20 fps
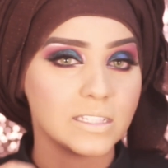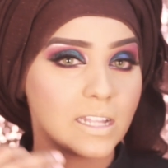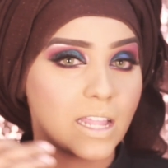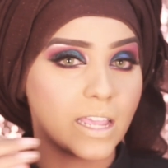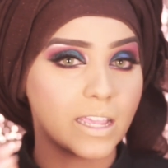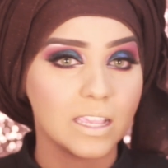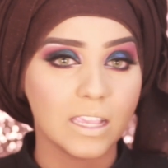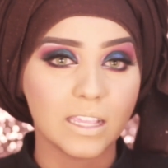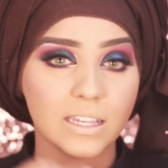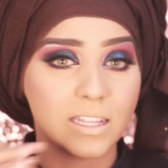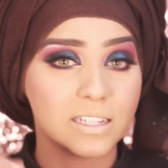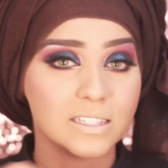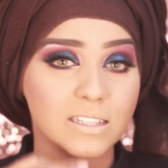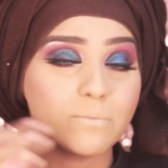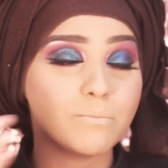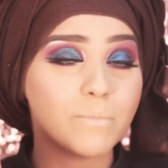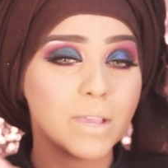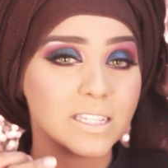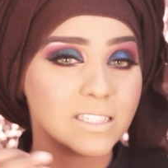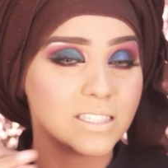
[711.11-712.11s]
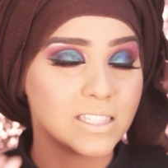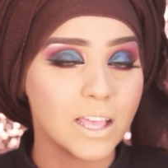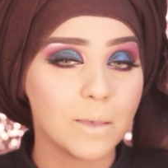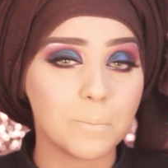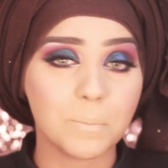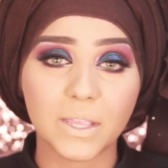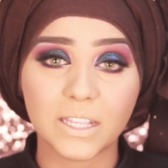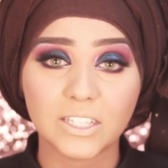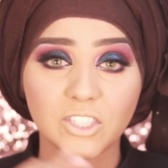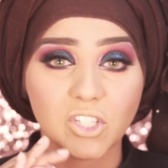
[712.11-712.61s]
Like, it doesn't mix
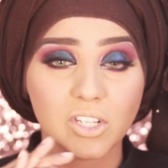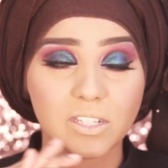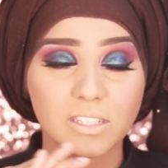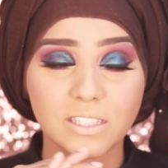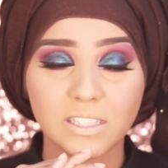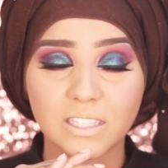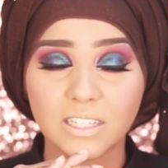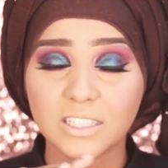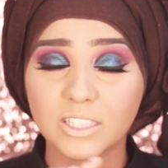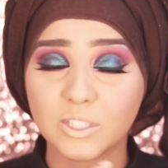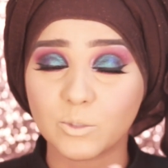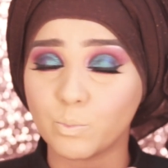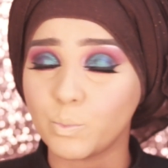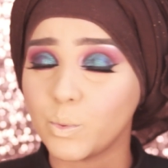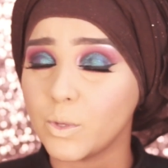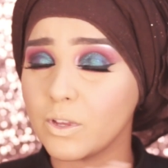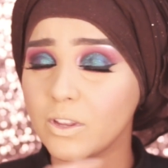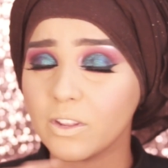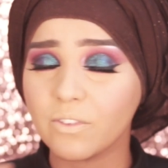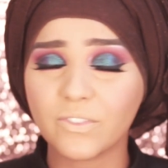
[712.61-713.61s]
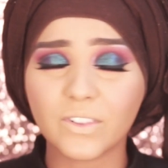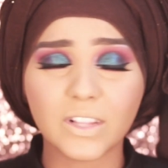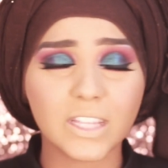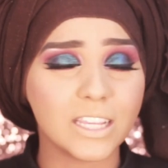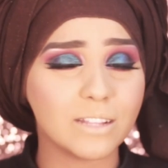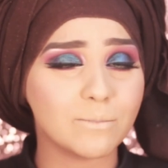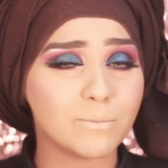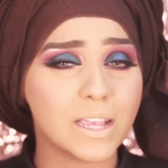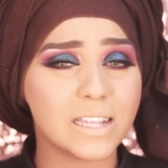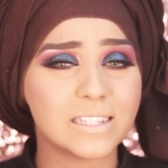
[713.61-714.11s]
up, it just sits beautifully
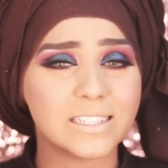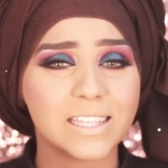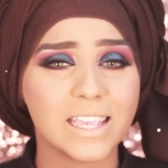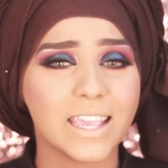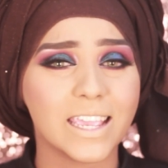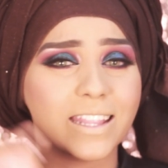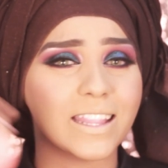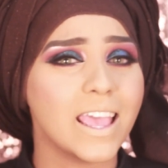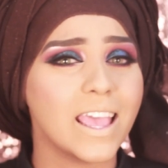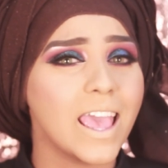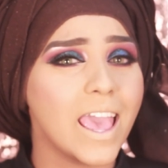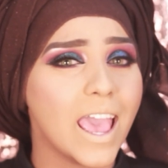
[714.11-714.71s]
in my skin,